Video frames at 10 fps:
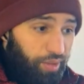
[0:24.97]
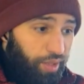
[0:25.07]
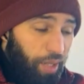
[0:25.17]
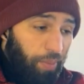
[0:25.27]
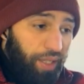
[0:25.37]

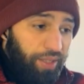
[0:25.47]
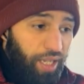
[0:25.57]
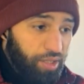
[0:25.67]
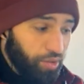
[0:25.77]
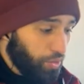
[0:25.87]
day by
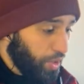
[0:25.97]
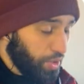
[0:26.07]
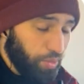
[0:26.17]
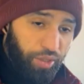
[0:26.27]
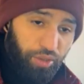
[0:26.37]
day so
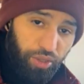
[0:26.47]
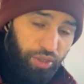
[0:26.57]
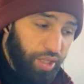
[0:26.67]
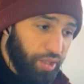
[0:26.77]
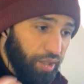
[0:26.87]
that's why your
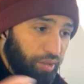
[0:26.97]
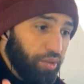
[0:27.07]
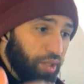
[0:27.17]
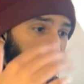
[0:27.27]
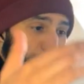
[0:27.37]
suggestion
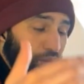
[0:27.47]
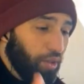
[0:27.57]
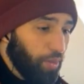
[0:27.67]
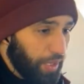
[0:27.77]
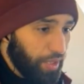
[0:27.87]
could take so
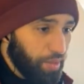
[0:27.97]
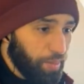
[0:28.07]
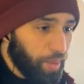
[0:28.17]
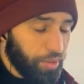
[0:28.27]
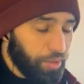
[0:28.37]
long but in the
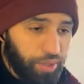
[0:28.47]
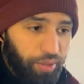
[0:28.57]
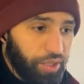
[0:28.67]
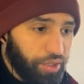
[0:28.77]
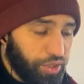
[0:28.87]
membership you
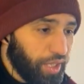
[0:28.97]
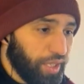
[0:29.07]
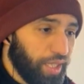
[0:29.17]
can check it